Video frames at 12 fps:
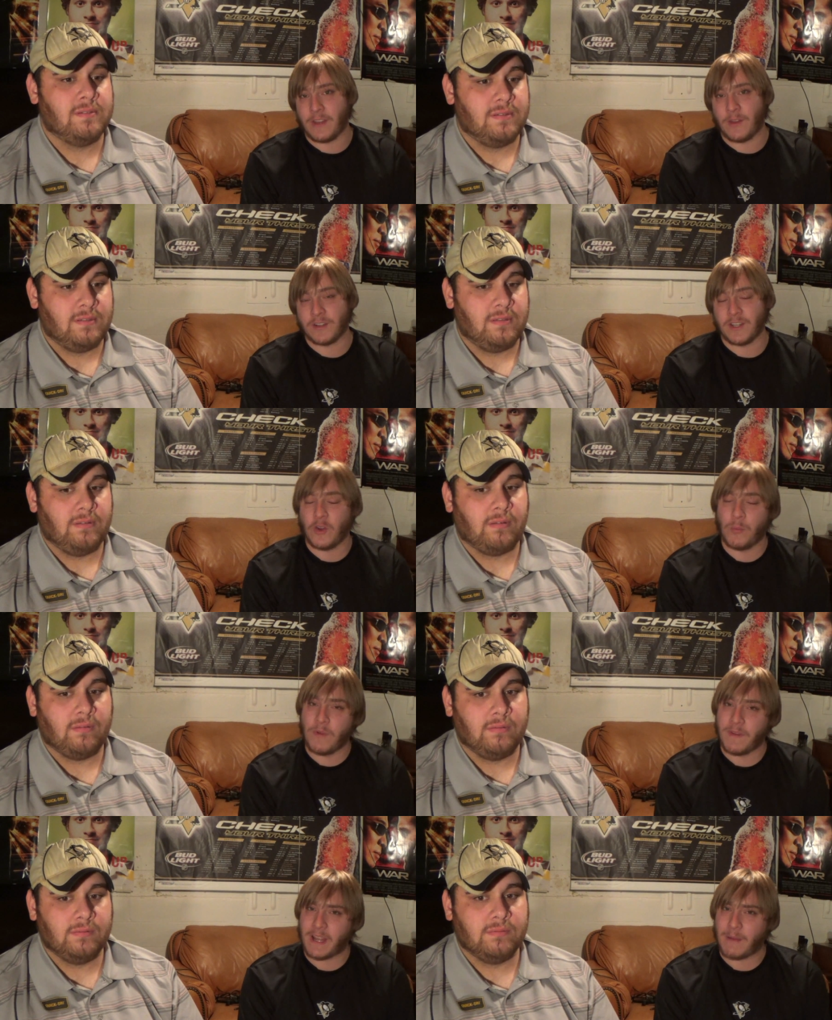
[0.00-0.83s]
Speaker 1: There's a new
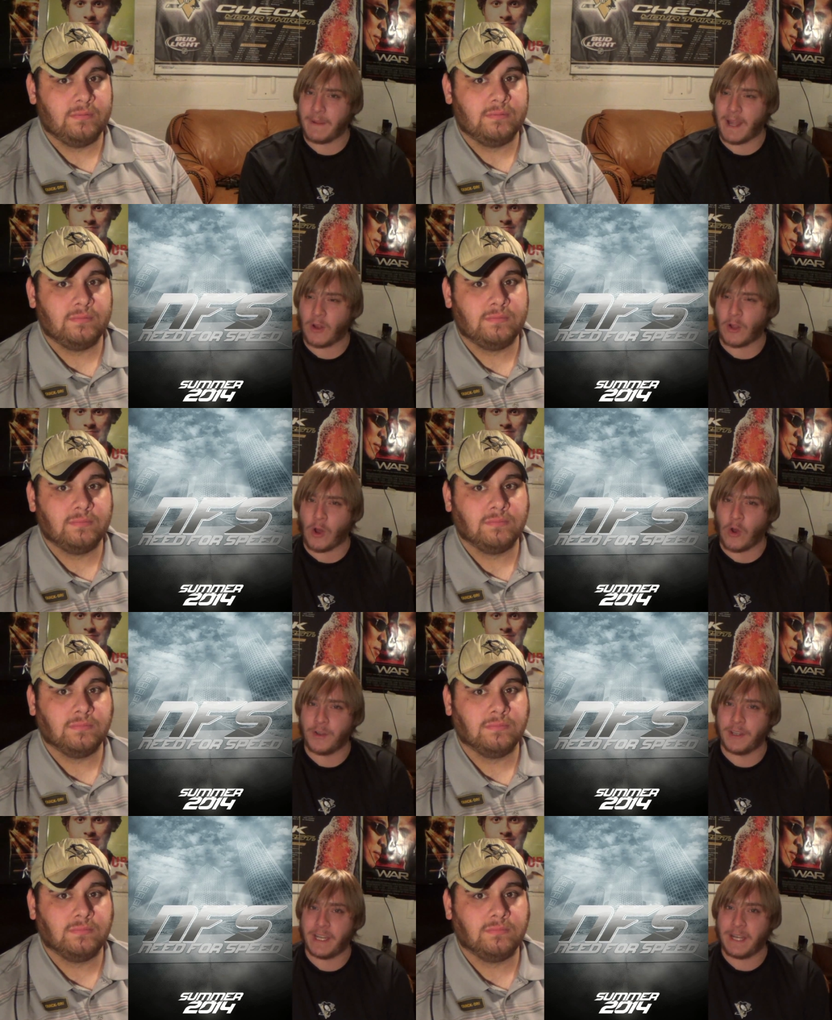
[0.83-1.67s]
movie coming out
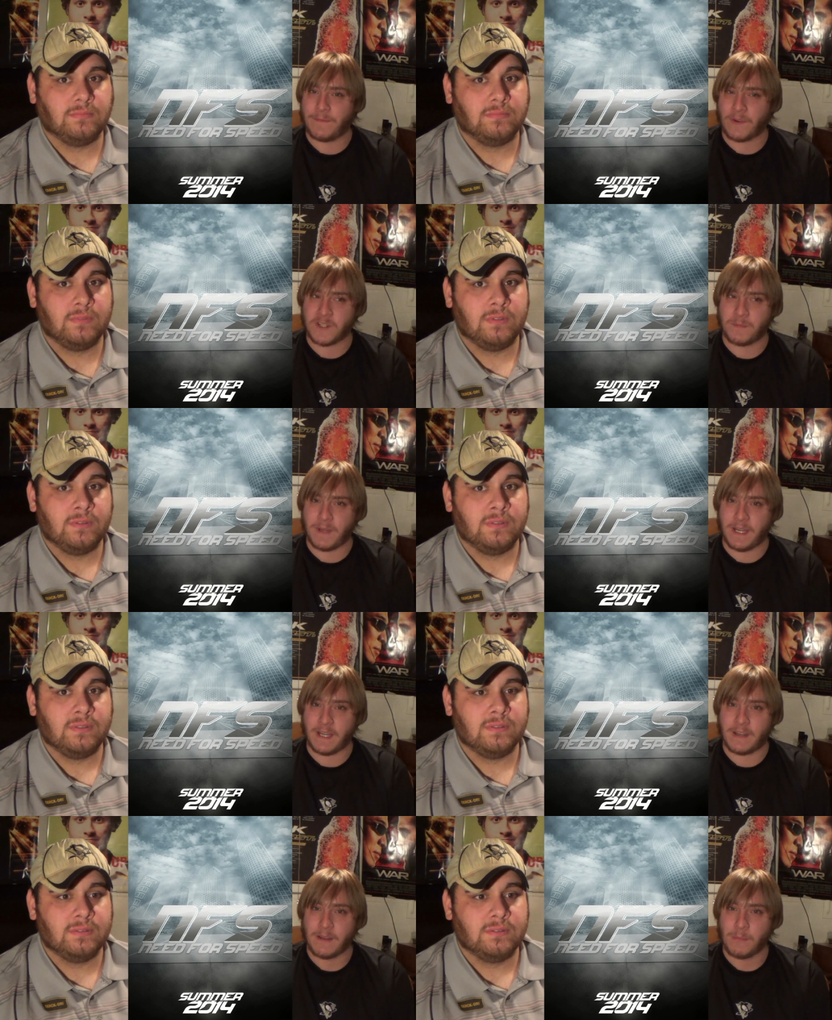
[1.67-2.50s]
called Need for
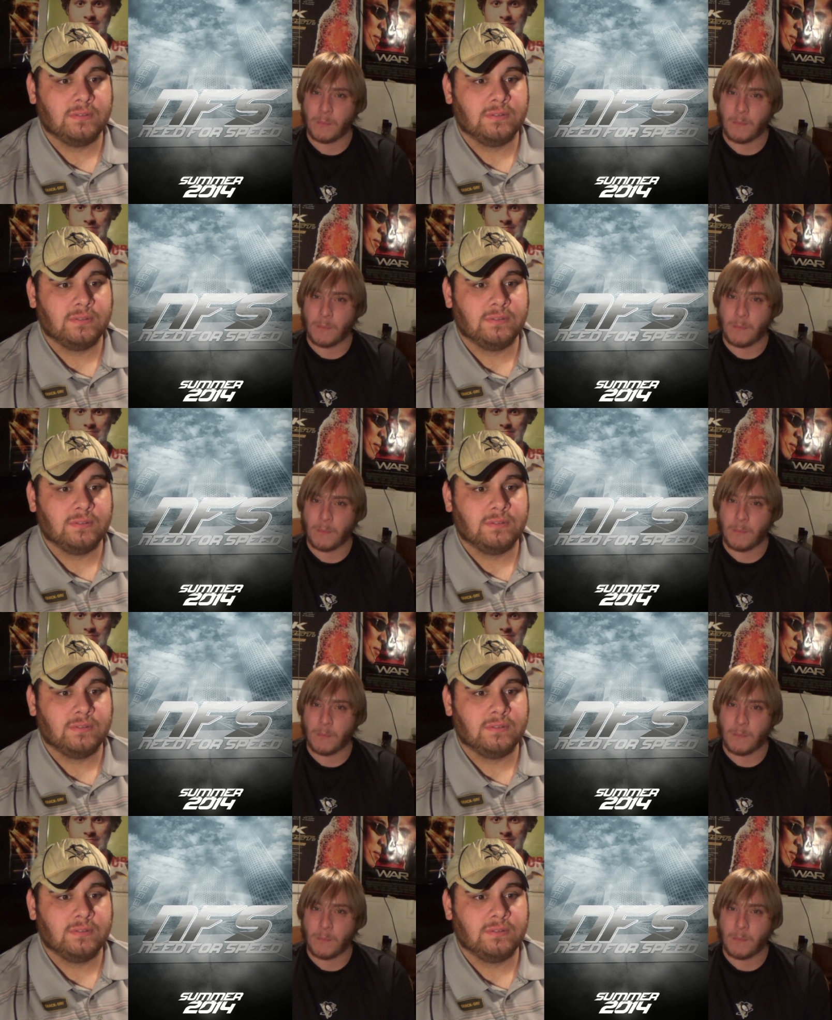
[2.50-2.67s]
Speed.